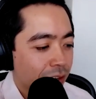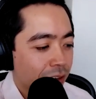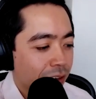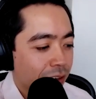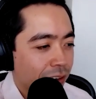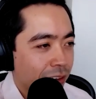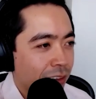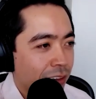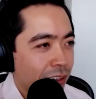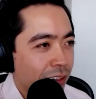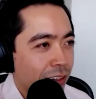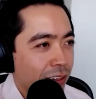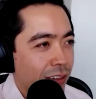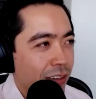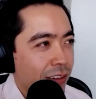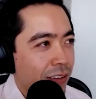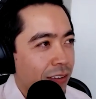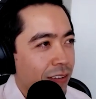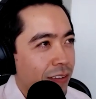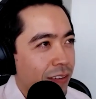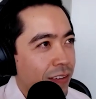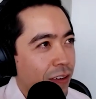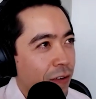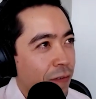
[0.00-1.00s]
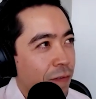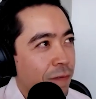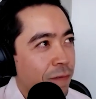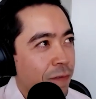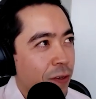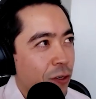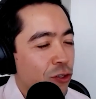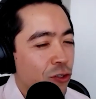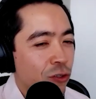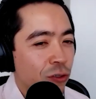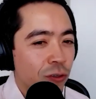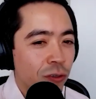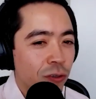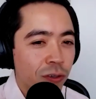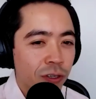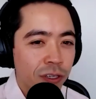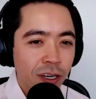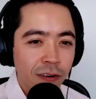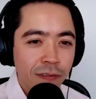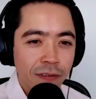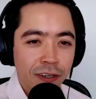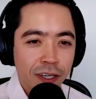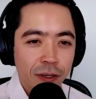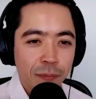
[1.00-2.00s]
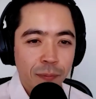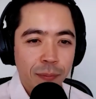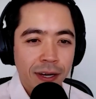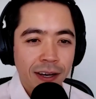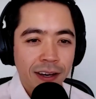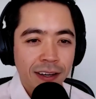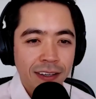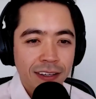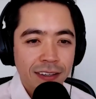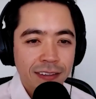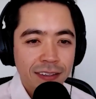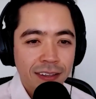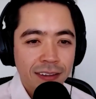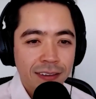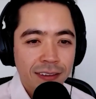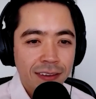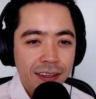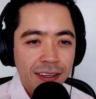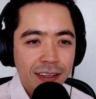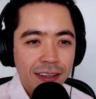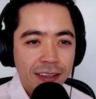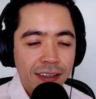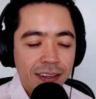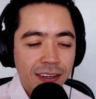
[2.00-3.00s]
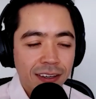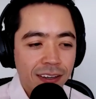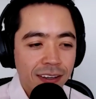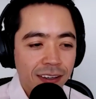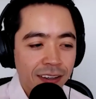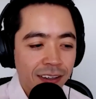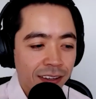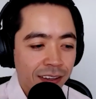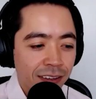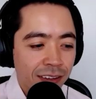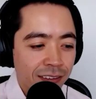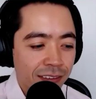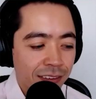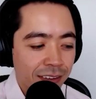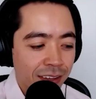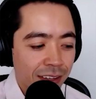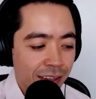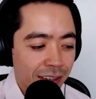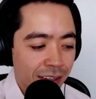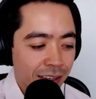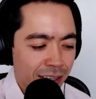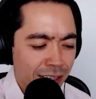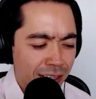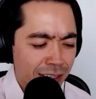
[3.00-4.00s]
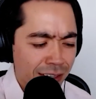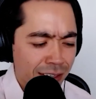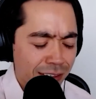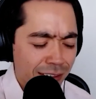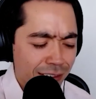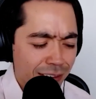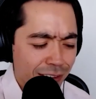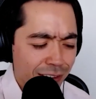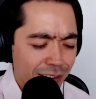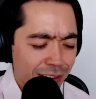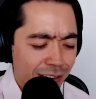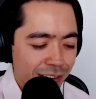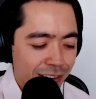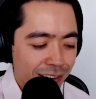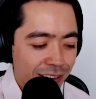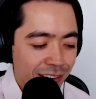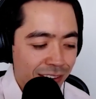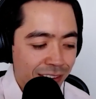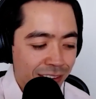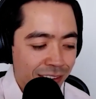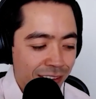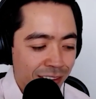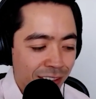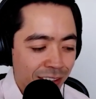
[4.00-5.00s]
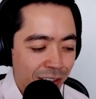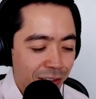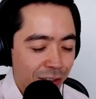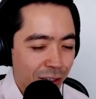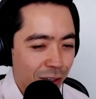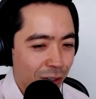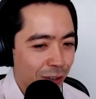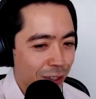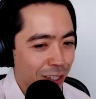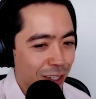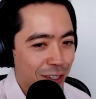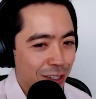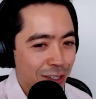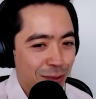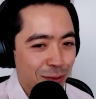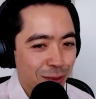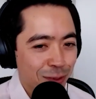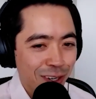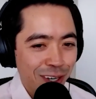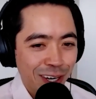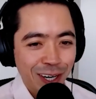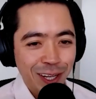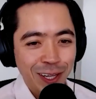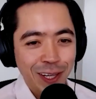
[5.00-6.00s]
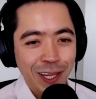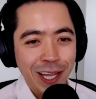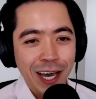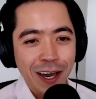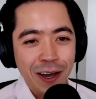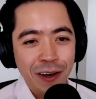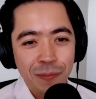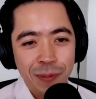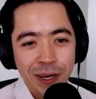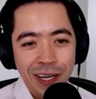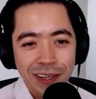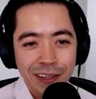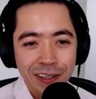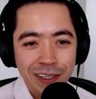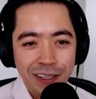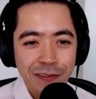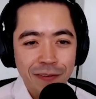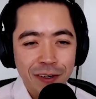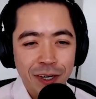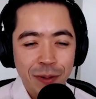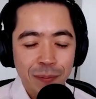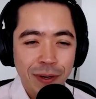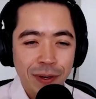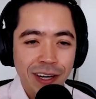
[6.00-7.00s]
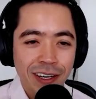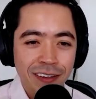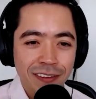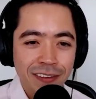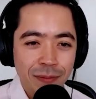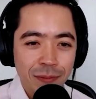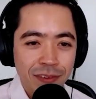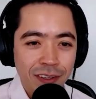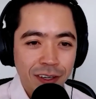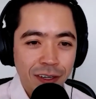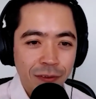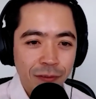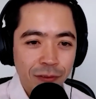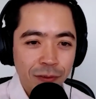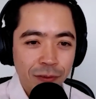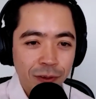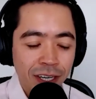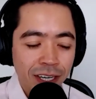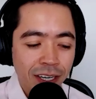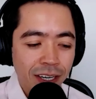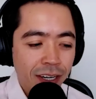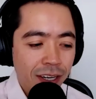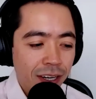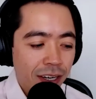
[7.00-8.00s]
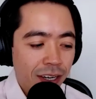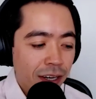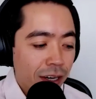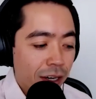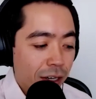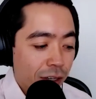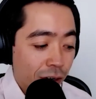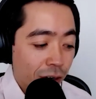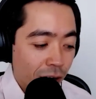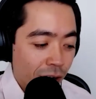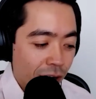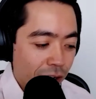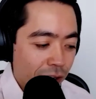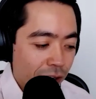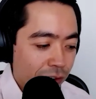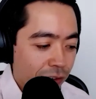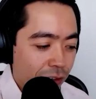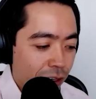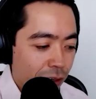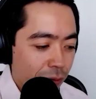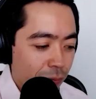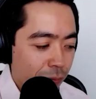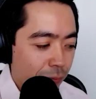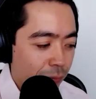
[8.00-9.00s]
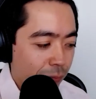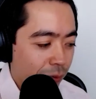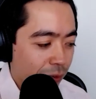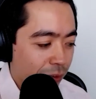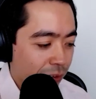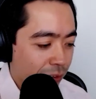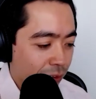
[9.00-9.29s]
these official governing bodies, I think, is either discouraged or not allowed by the governing bodies themselves, right? There are some